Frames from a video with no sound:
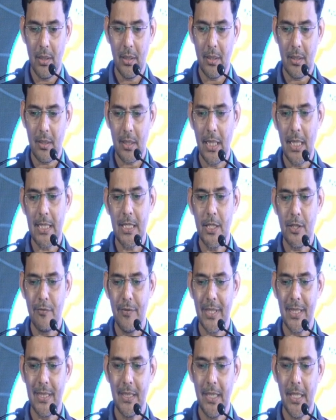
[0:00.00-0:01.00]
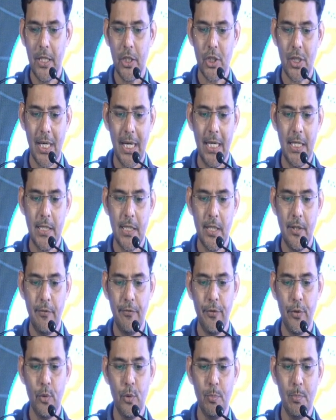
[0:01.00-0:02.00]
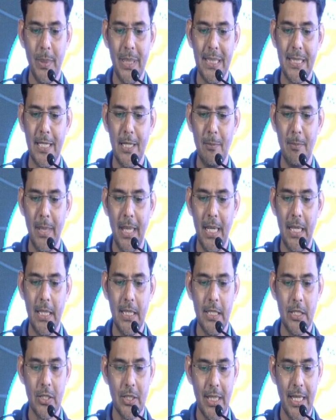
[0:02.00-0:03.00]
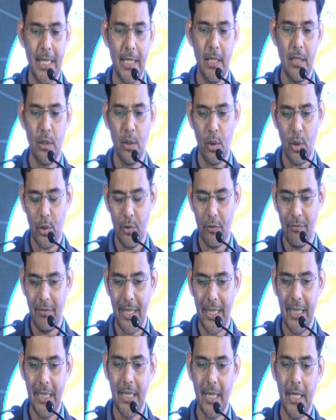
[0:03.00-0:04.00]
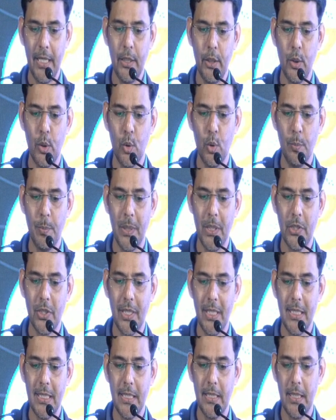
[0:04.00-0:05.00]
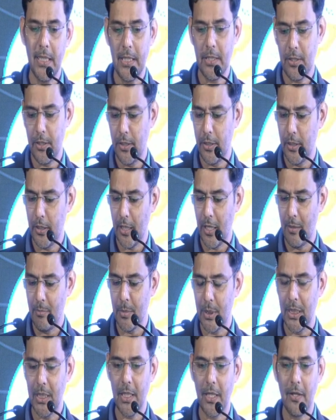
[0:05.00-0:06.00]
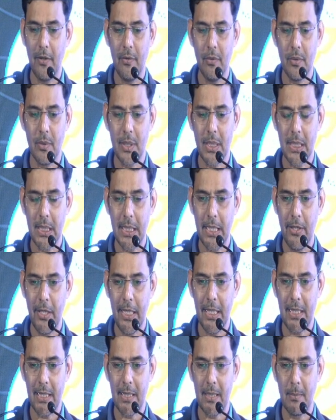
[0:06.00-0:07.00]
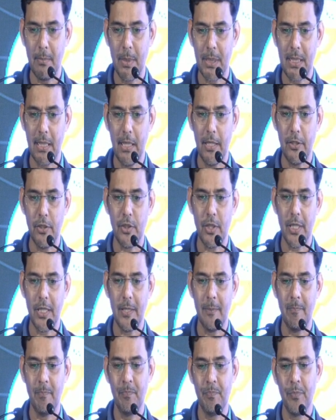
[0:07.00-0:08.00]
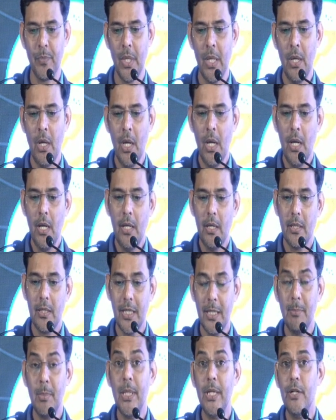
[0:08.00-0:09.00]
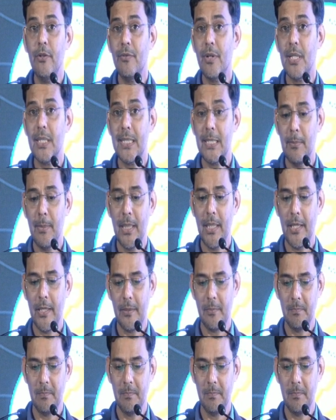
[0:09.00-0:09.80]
classes were there. Child C few. Basal mild is 10, not very high. 2 patients in statin arm, they have serious muscle injury. Rebleed was similar.